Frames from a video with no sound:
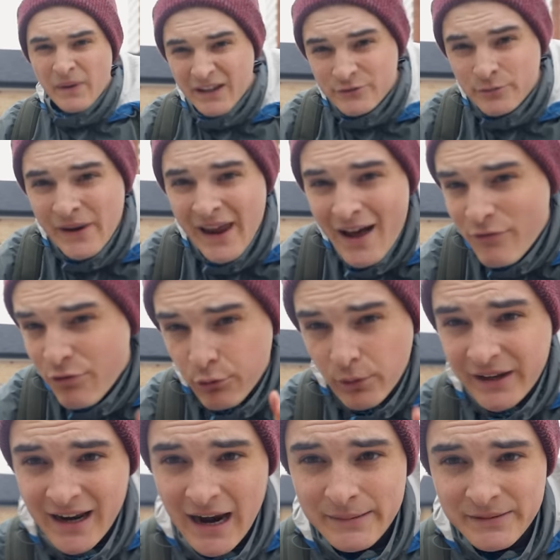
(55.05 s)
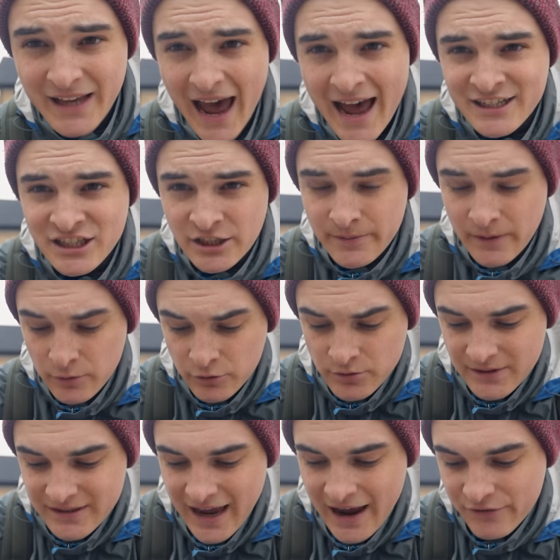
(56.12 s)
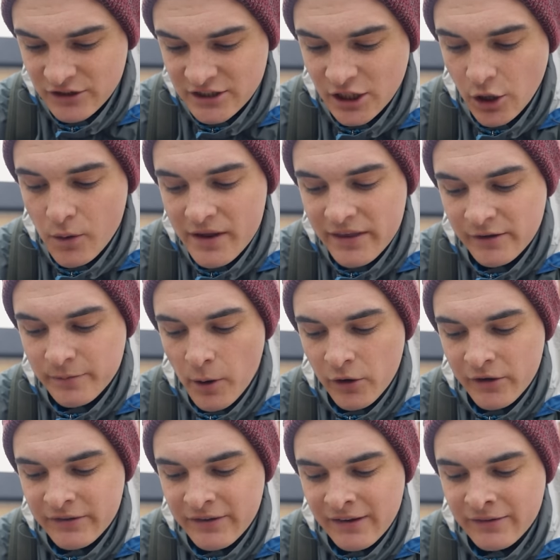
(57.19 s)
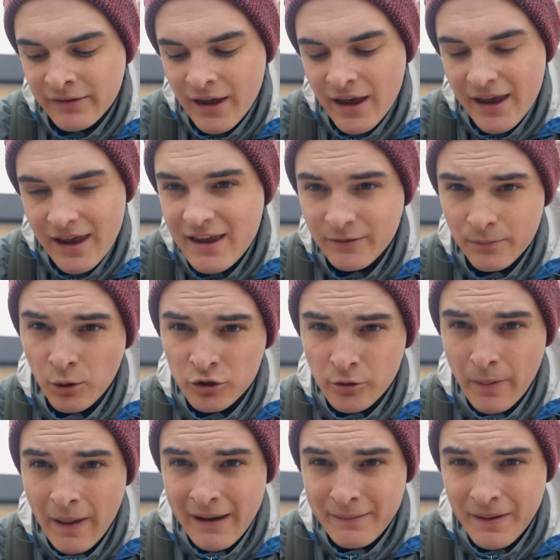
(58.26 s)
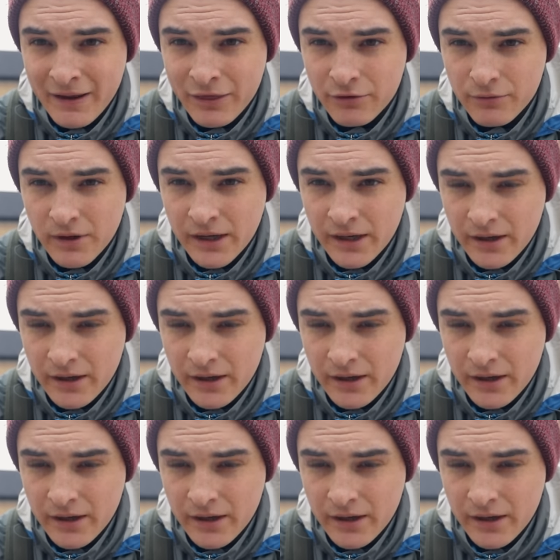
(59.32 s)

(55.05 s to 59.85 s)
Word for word: Because we have three times catch X P, which means every single one of these bonuses is multiplied by three.